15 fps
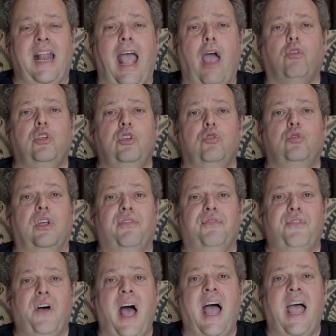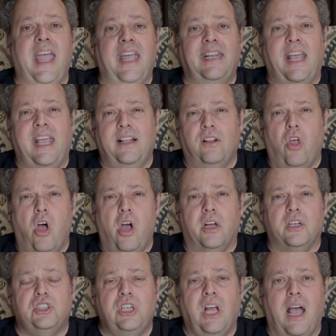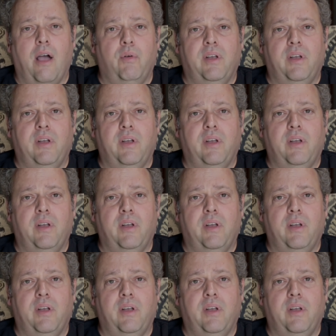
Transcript: How do you define a long shot?